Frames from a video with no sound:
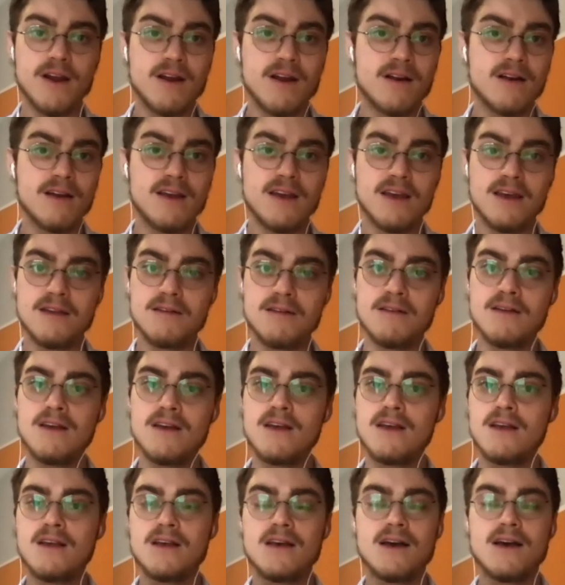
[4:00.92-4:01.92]
in
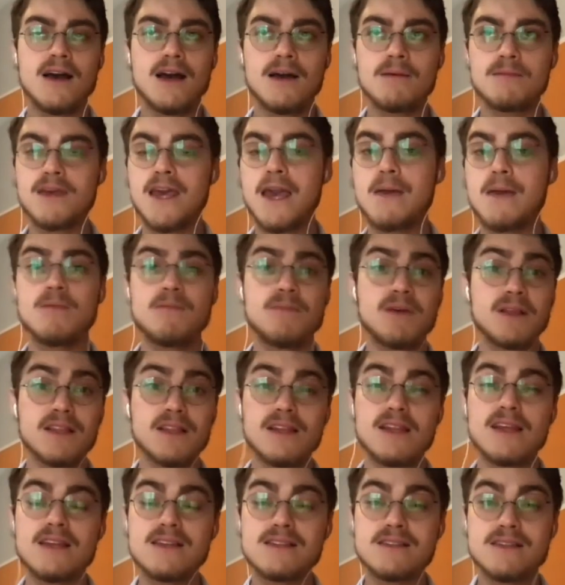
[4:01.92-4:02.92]

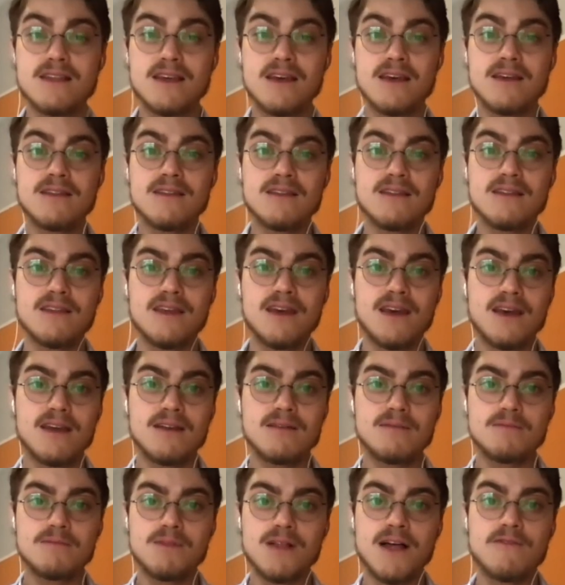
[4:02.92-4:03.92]
capabilities
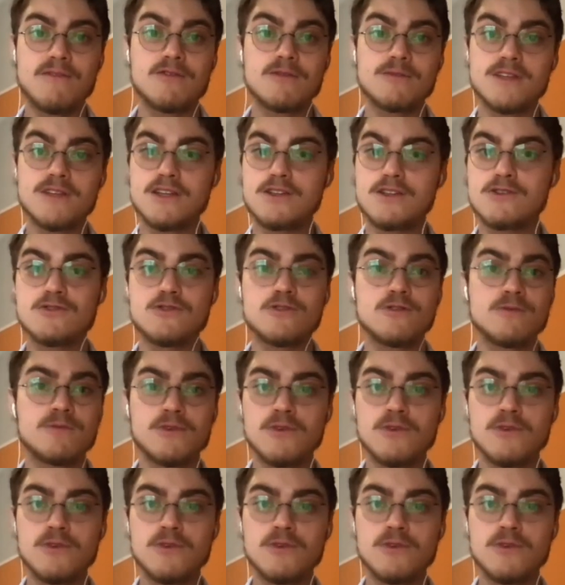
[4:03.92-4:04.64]
that platforms like Zoom,